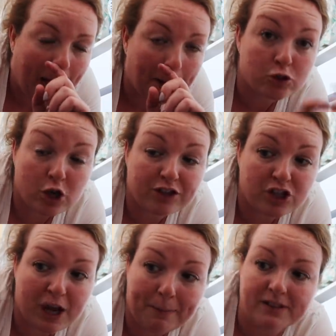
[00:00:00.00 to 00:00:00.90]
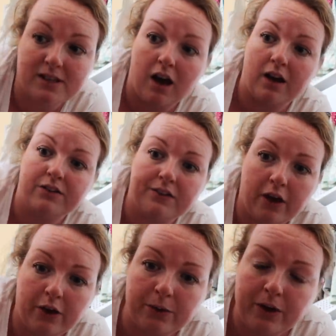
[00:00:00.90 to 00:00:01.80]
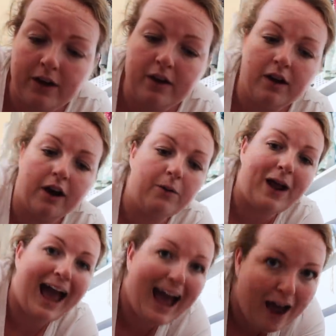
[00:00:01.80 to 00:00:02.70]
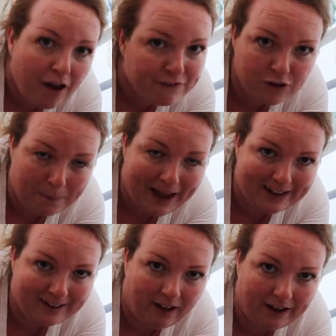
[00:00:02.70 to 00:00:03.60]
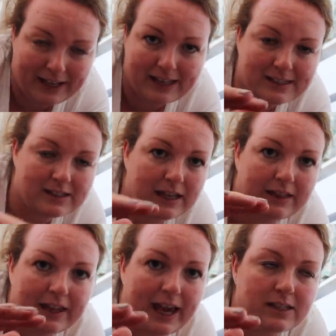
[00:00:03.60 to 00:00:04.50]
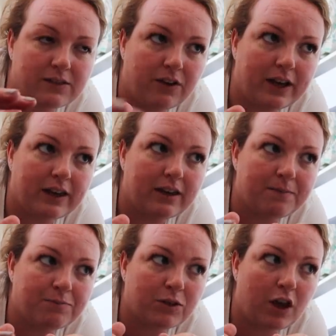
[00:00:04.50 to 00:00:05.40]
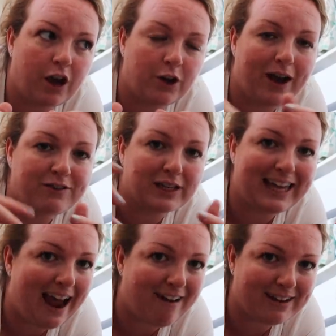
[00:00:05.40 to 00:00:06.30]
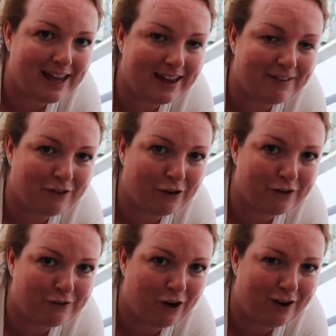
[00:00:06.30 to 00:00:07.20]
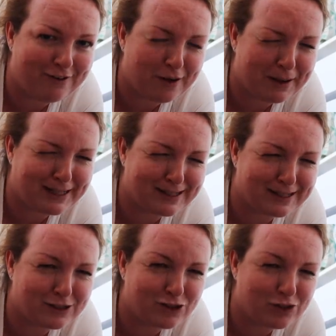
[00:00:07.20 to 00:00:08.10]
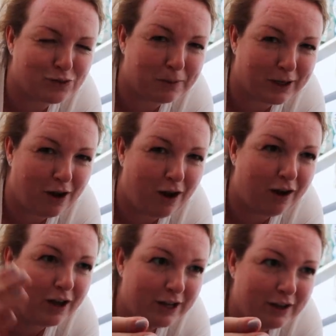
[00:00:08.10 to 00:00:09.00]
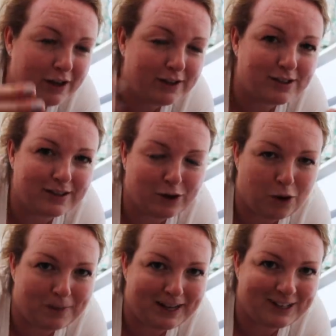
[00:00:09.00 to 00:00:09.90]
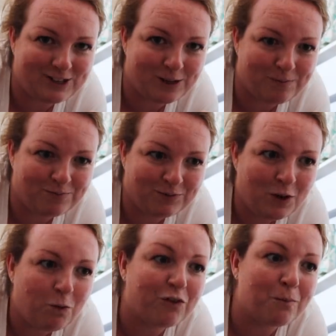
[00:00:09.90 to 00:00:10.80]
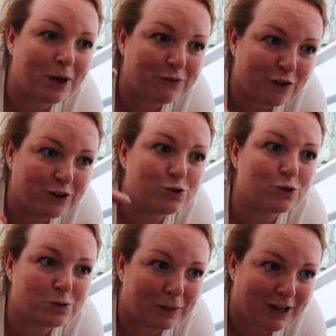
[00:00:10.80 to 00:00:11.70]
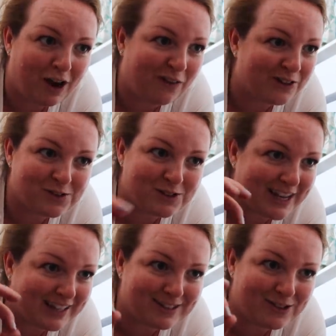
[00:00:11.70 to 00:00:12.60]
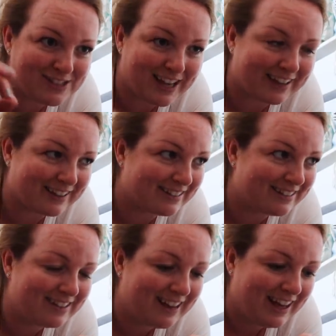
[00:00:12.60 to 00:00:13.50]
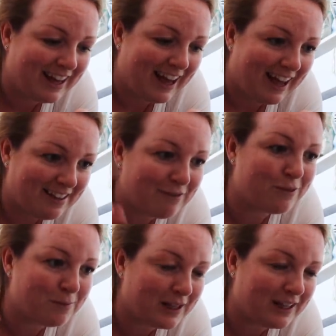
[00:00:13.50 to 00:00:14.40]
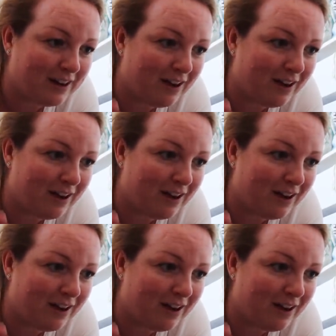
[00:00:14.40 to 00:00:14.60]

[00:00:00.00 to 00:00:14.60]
outside the shepherd's hut, so I don't have to pack light in, in the case of like, I don't have to carry it very far, if that makes sense. It's just from my car to the accommodation. Well, from my front door to my car, which will take two seconds, and then from the